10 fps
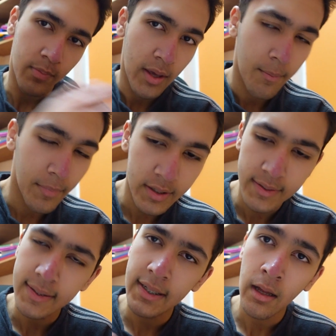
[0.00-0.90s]

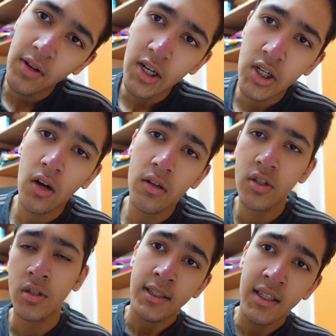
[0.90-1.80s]
papers, flashcards.
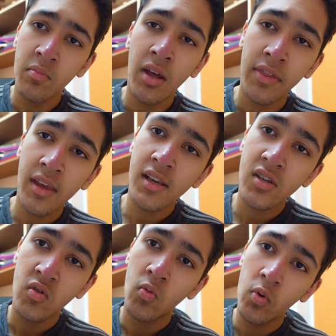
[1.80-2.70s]
Similar
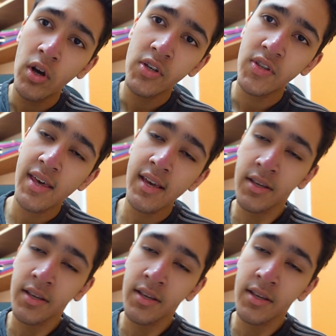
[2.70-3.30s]
things, worst thing,